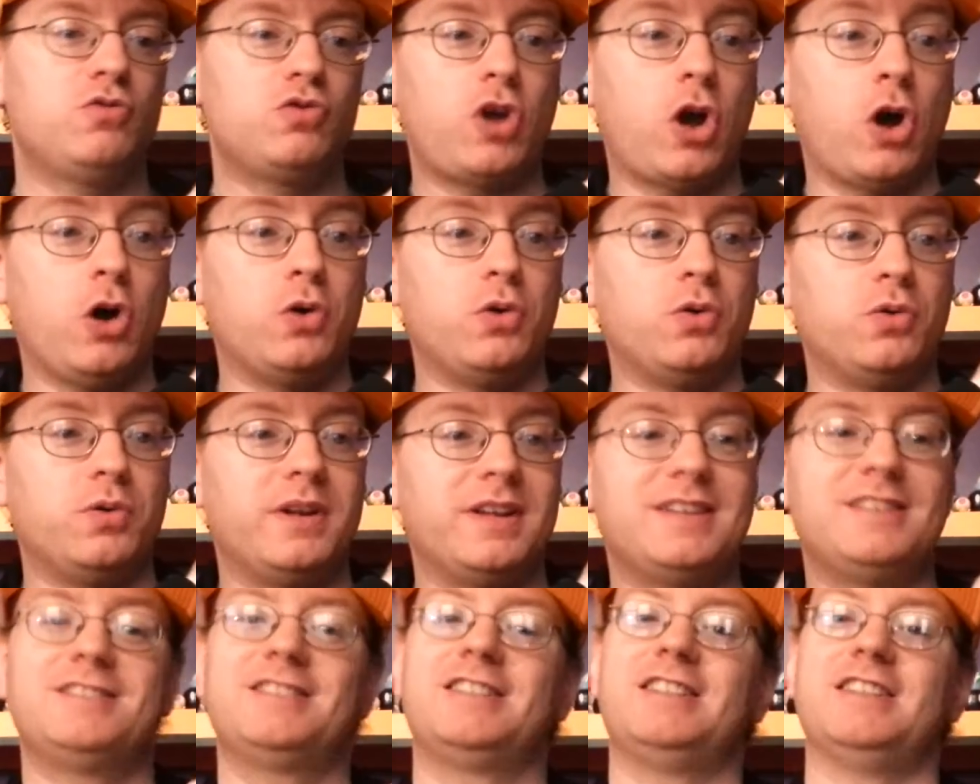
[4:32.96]
code
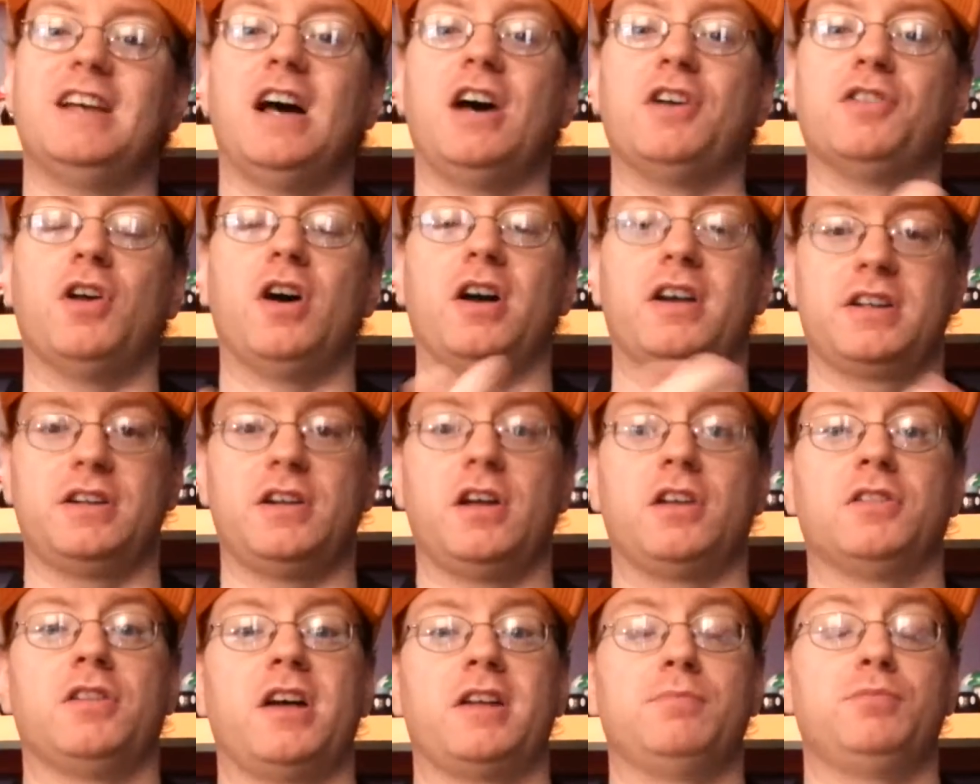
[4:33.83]
to unlock an
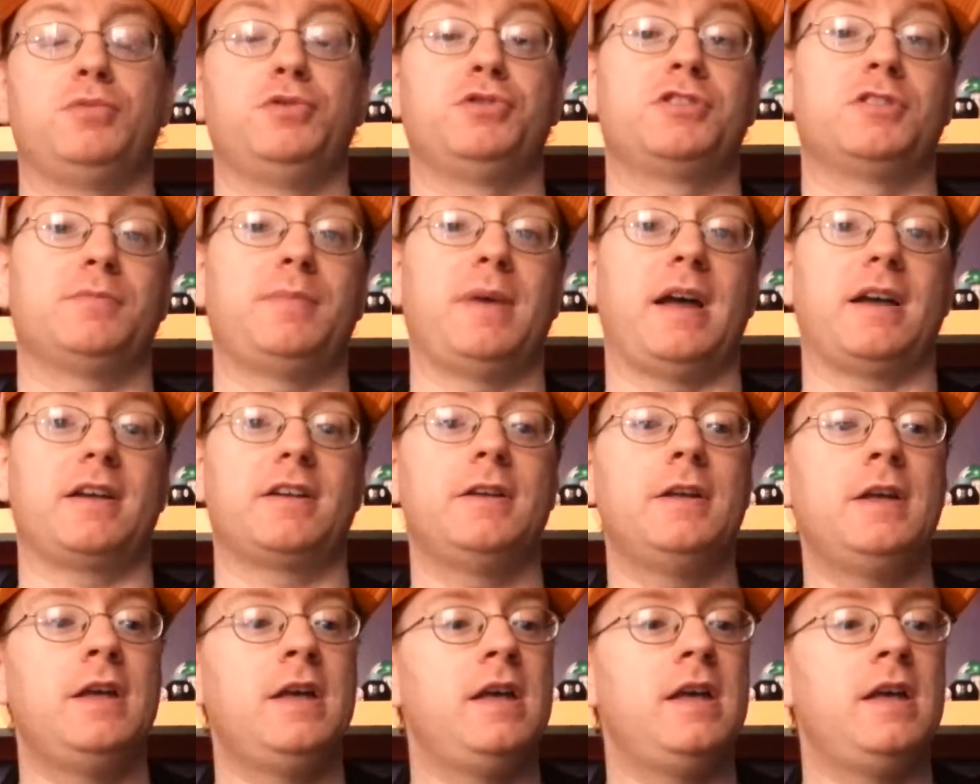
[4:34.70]
online booster pack.